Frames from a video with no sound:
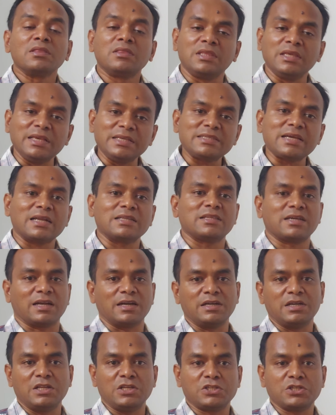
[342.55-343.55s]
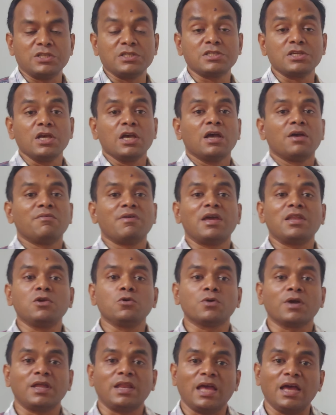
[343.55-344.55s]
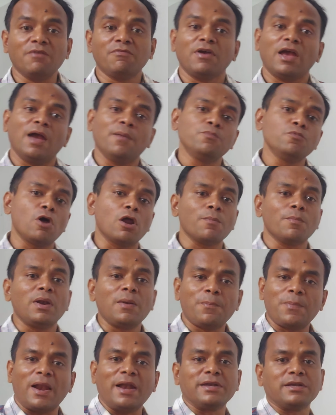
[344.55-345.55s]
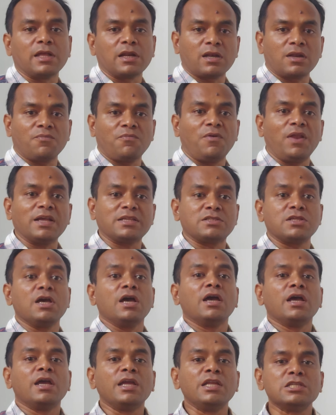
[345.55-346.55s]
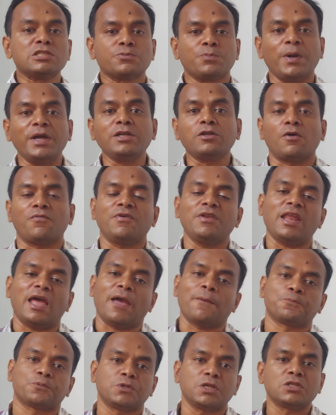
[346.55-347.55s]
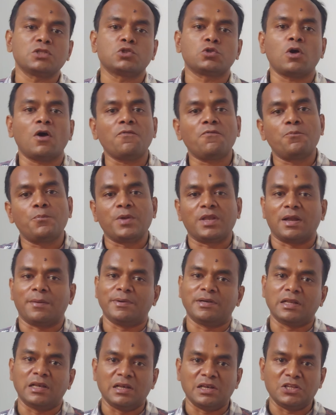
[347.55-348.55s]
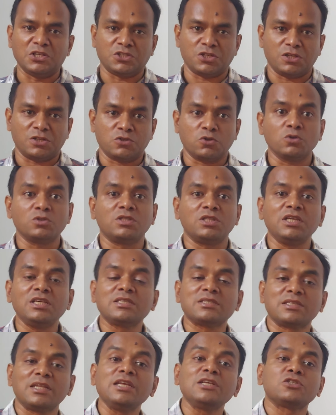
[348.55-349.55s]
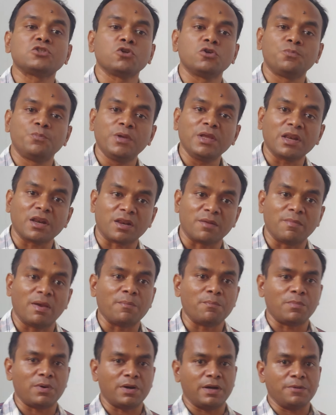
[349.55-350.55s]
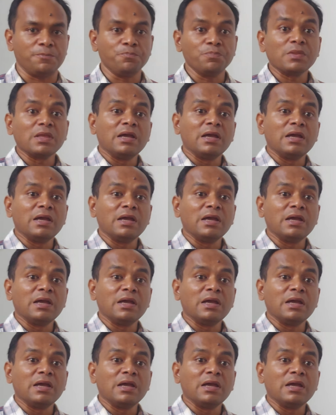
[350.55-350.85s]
These are the conditions where you can have abnormal plantar reflex in spite of an absence of pyramidal lesion. So these things should be remembered.